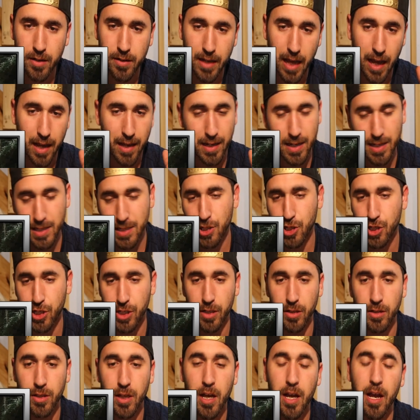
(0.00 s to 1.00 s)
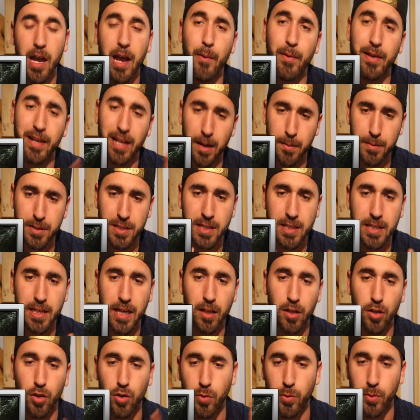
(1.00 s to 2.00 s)
Yeah, he doesn't shield, and we get him to the
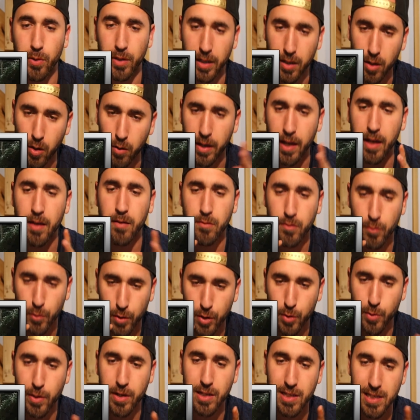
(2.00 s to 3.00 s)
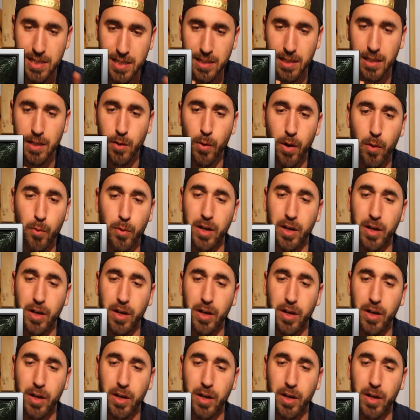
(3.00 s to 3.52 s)
yellow, and we're like, okay, we're doing decently well.